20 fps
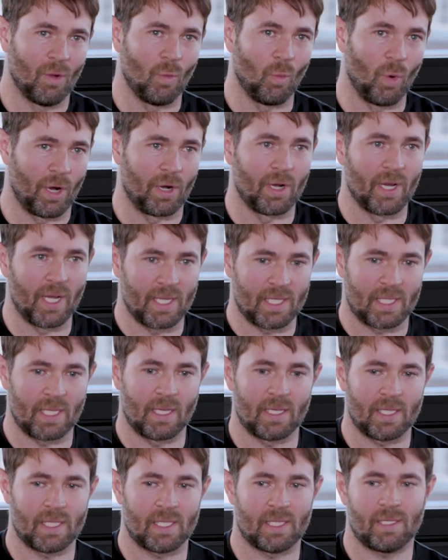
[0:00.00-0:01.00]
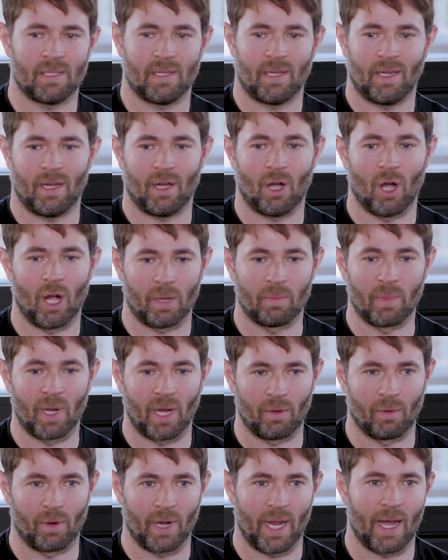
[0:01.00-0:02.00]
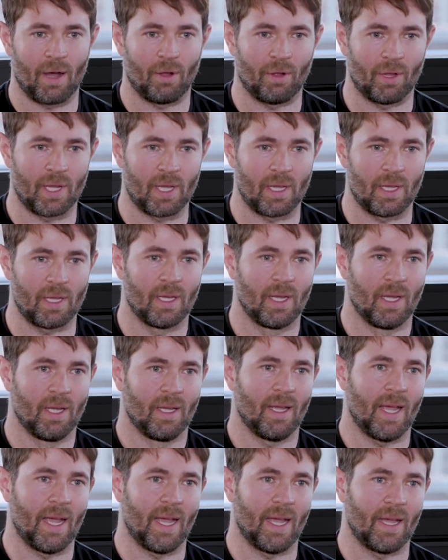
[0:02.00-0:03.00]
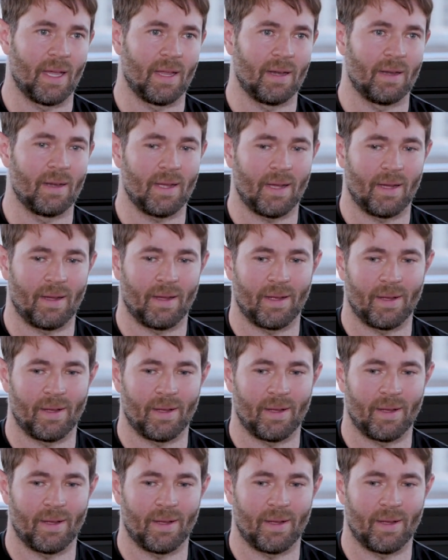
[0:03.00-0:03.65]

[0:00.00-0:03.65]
where does this augmented reality and